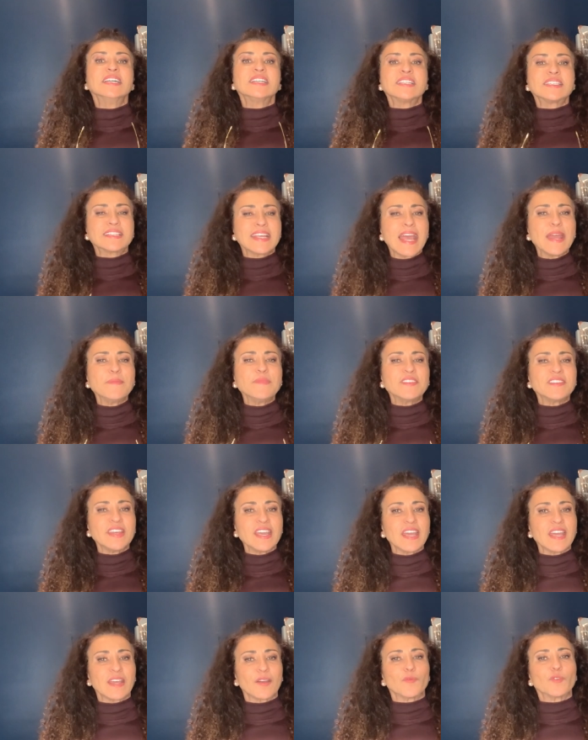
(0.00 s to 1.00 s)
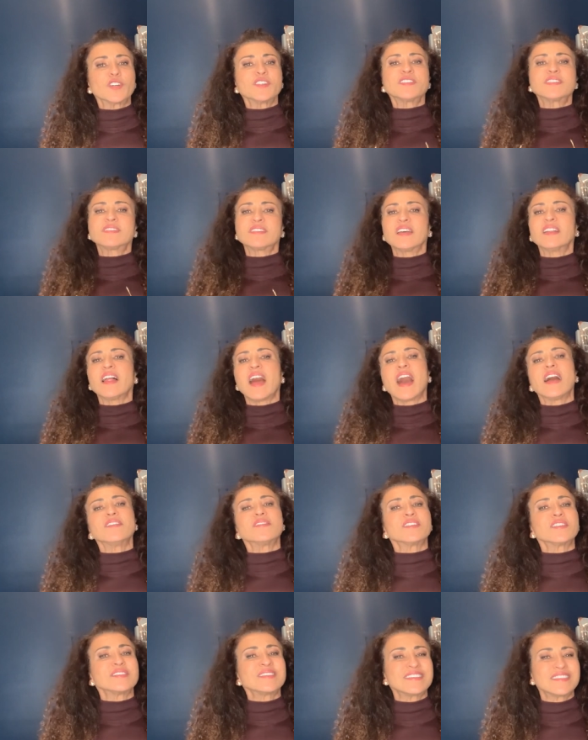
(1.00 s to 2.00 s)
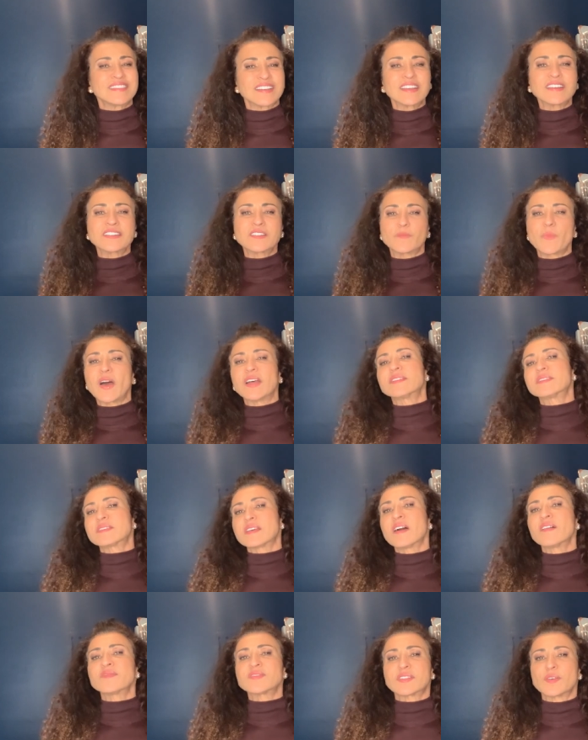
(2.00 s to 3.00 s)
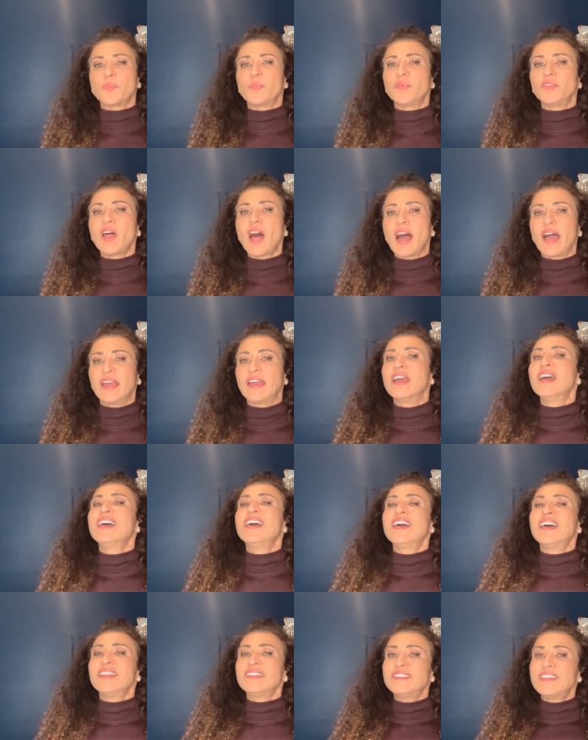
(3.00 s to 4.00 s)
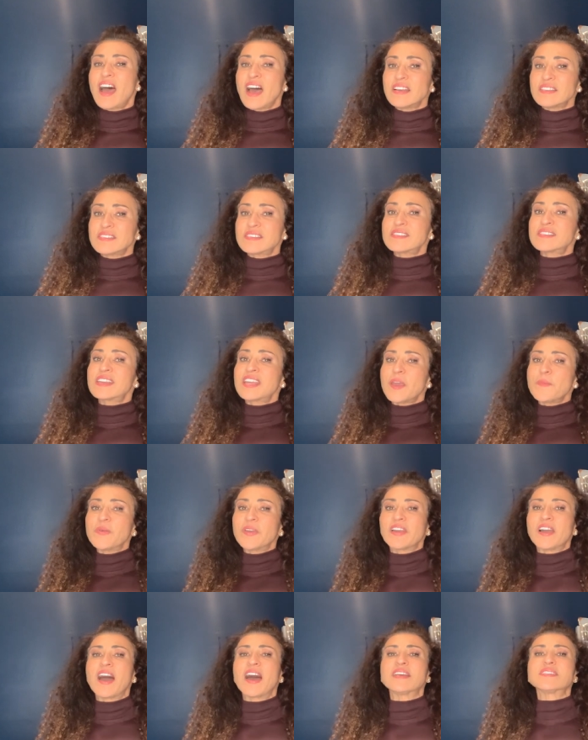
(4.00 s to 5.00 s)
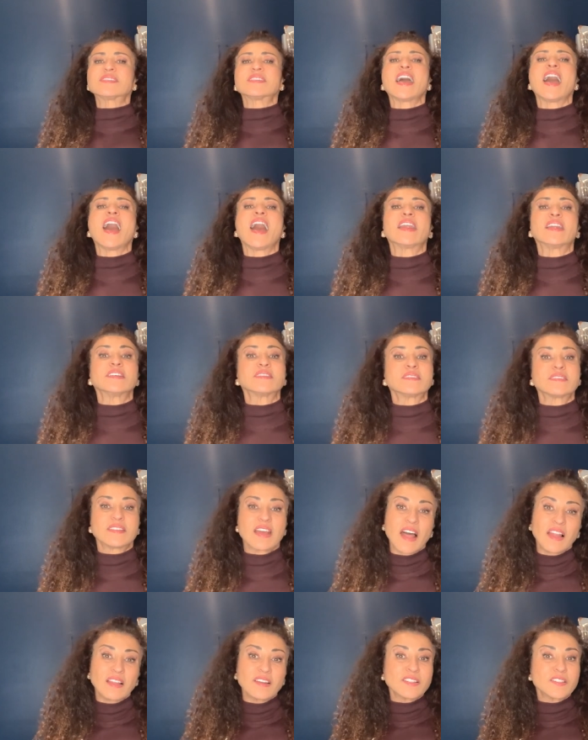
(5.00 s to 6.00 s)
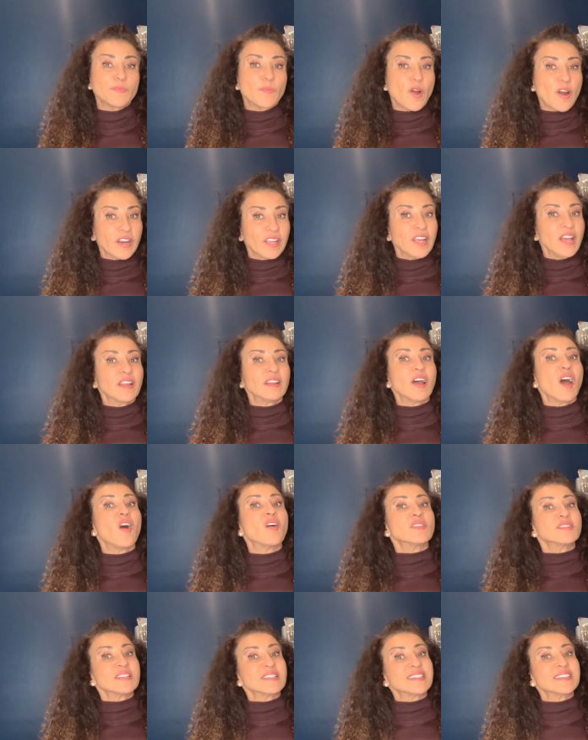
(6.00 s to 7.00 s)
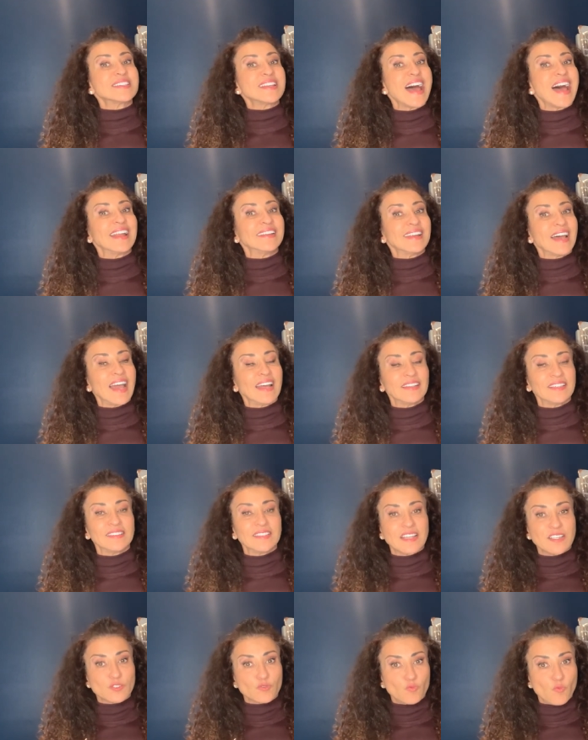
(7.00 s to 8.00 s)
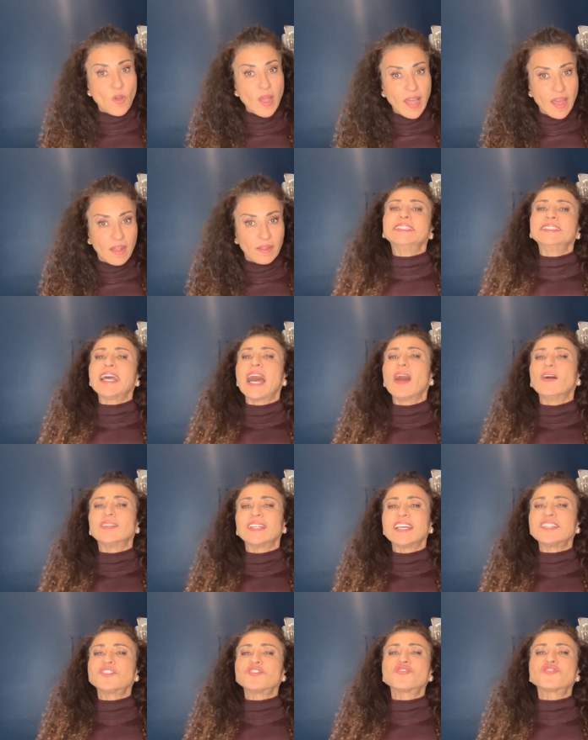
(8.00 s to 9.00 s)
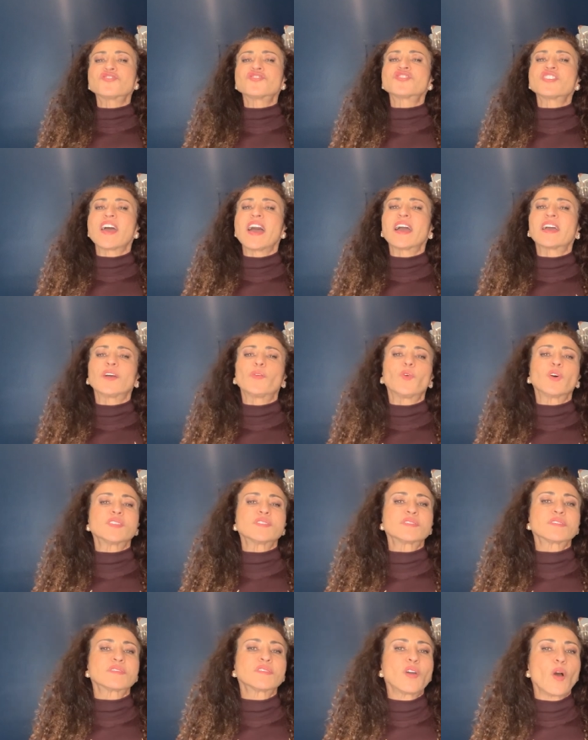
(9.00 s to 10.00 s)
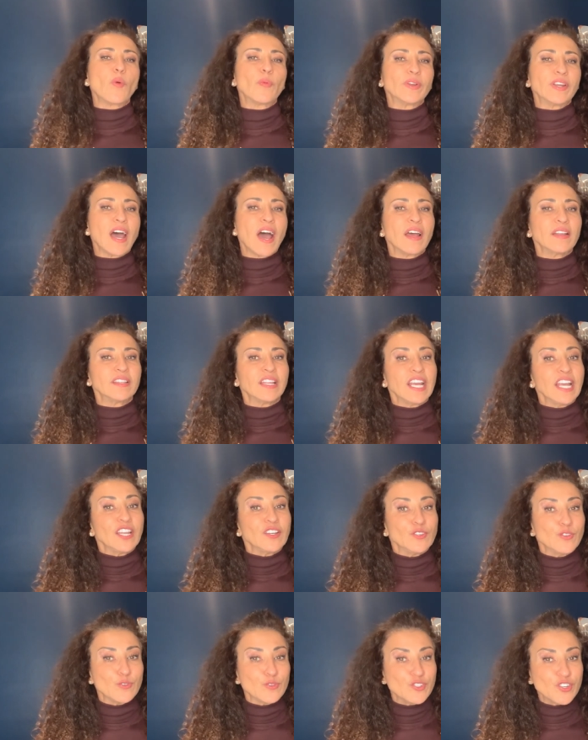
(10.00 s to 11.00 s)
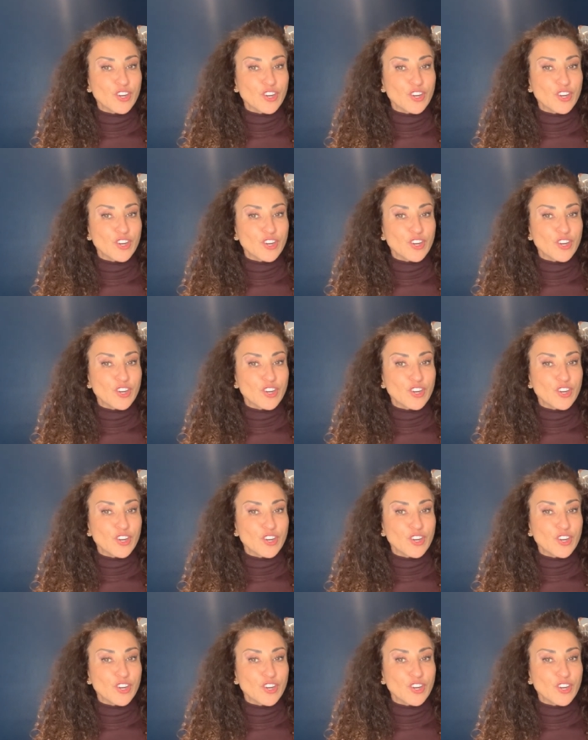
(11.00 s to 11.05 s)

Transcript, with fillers: Same thing, we're still under six months of supply thus keeping us at a seller's market on Staten Island as well. Now let's check what's going on in New